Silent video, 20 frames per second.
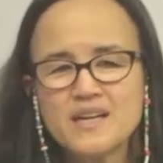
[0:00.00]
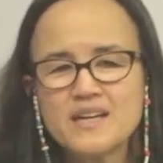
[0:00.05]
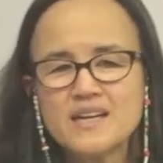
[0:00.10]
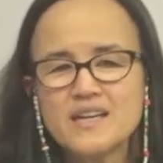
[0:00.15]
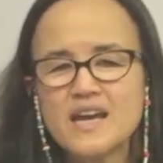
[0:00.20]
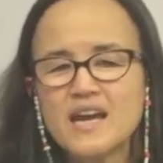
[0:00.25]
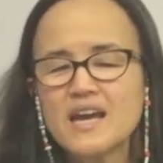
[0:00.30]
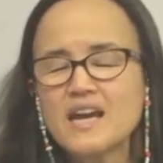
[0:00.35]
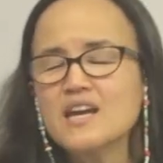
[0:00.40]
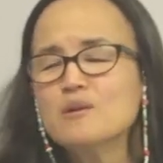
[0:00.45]

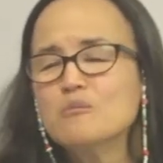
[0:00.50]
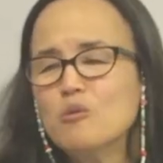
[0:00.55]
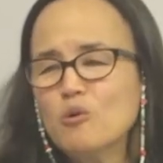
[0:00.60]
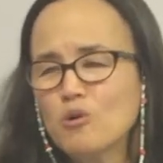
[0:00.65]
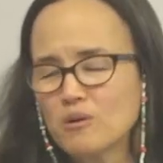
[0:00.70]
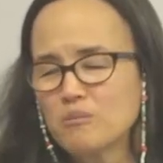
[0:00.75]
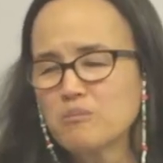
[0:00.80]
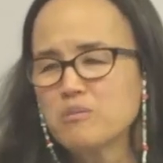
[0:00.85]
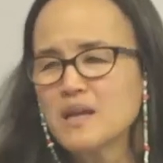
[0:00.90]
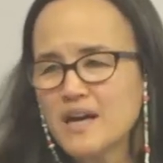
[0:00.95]
gain
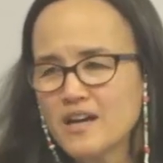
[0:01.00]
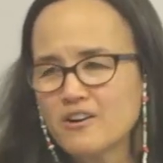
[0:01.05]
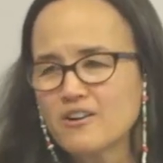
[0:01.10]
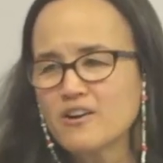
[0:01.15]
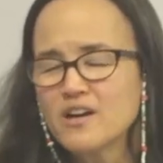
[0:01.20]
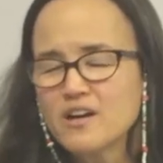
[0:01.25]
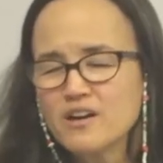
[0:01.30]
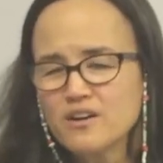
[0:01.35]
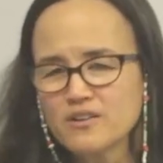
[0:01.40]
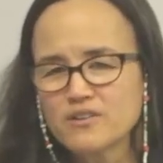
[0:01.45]
more bladder
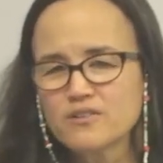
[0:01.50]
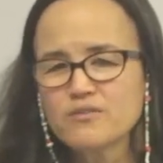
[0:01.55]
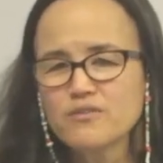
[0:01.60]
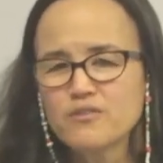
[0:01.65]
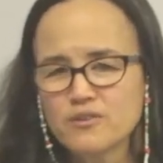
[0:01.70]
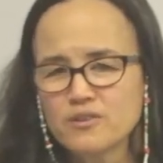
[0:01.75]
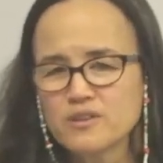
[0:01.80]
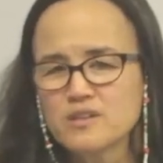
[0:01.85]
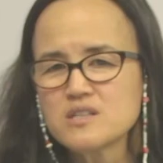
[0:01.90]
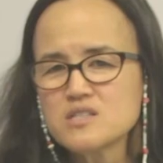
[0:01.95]
health
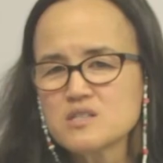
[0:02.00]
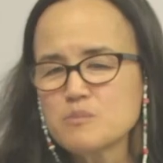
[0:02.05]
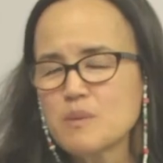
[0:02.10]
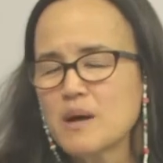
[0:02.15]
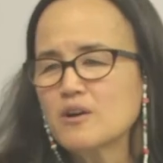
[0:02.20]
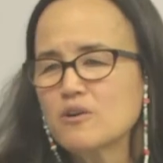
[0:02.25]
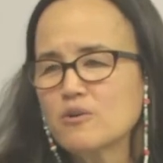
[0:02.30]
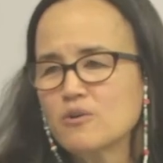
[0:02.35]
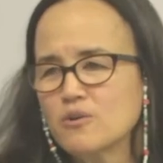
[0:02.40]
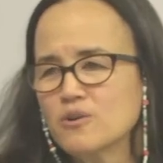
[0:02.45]
for the
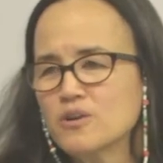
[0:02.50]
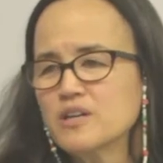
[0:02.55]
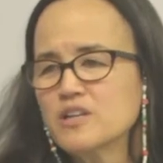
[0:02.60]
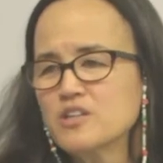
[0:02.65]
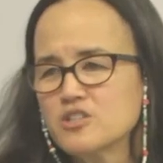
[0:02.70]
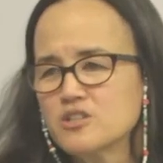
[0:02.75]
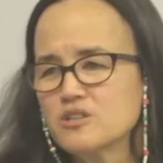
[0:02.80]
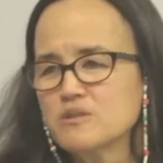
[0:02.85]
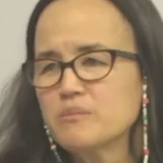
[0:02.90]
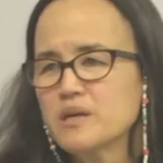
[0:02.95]
spinal cord
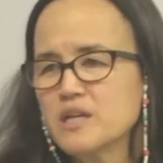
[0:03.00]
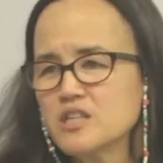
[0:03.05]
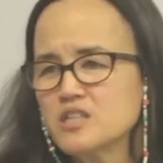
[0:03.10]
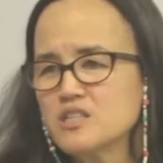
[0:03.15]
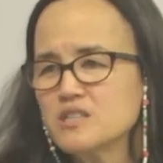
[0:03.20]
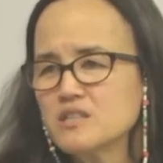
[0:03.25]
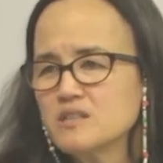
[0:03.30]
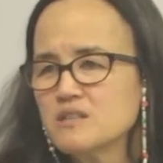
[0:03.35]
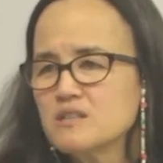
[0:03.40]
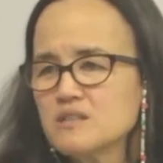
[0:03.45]
injured
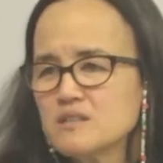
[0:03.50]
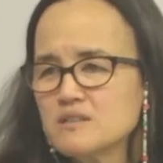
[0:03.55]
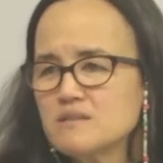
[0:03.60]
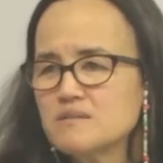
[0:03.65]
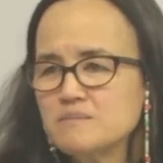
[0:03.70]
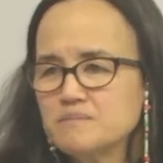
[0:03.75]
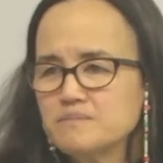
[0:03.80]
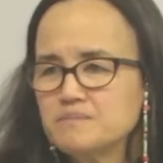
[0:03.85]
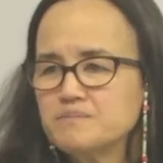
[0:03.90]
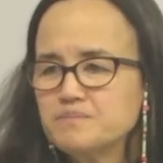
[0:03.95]
patient.
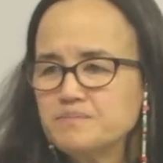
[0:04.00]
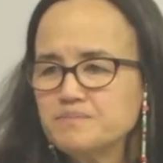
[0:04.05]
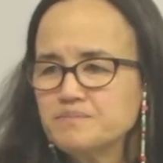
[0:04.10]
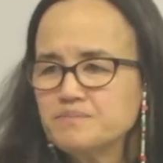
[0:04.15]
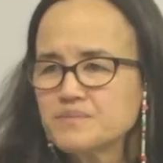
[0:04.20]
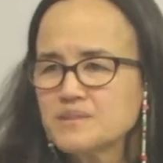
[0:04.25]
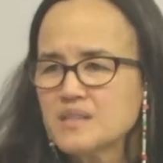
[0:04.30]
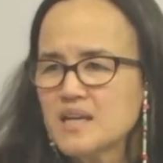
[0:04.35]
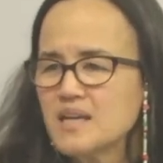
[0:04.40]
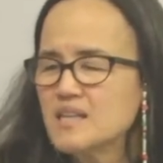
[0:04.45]

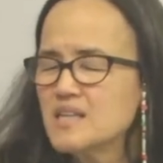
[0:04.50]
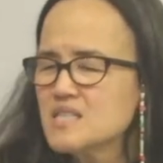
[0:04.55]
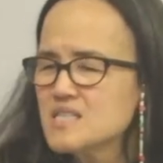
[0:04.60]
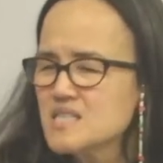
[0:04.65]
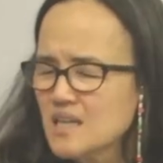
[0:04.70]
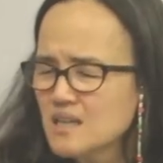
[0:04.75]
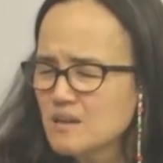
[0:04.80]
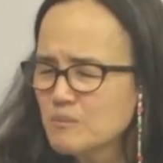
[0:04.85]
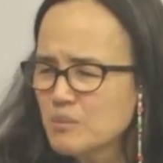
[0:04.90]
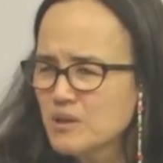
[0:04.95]
And the
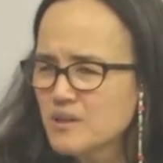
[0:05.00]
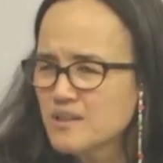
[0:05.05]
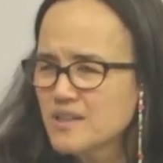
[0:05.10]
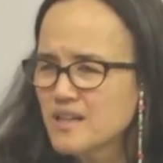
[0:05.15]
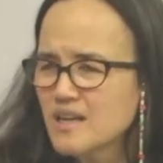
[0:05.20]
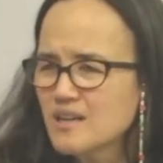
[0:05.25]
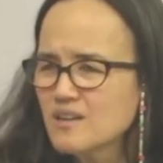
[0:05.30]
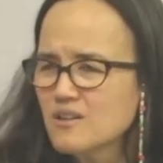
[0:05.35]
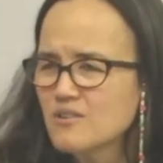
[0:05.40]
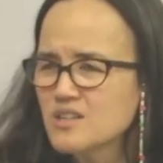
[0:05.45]
second part of
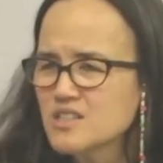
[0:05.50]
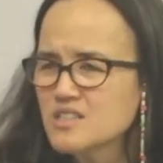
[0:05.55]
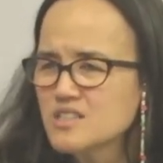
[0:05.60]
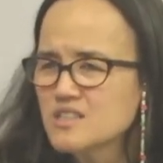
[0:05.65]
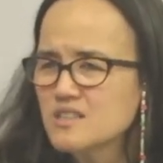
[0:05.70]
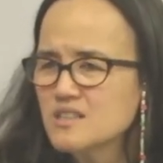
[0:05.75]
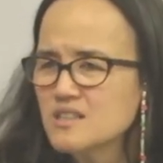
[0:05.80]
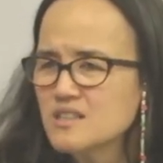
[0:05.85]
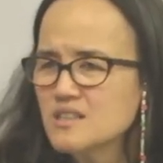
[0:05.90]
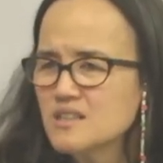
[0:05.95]
that
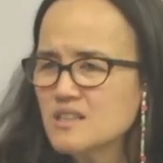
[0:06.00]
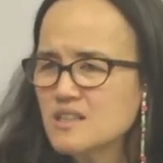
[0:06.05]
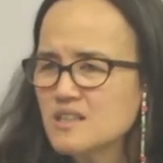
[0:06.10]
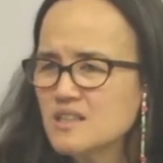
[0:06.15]
question?